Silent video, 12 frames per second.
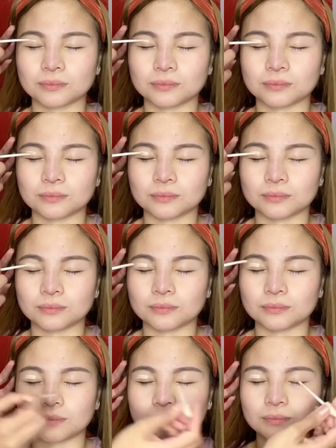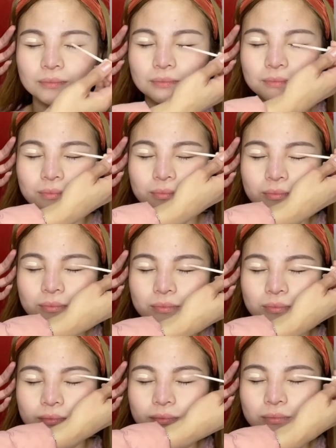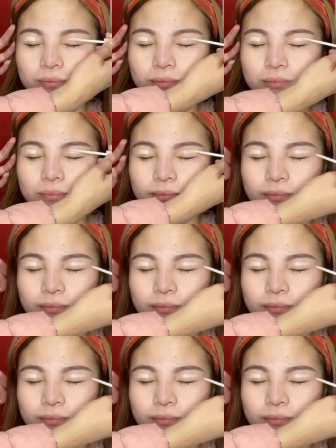(silence)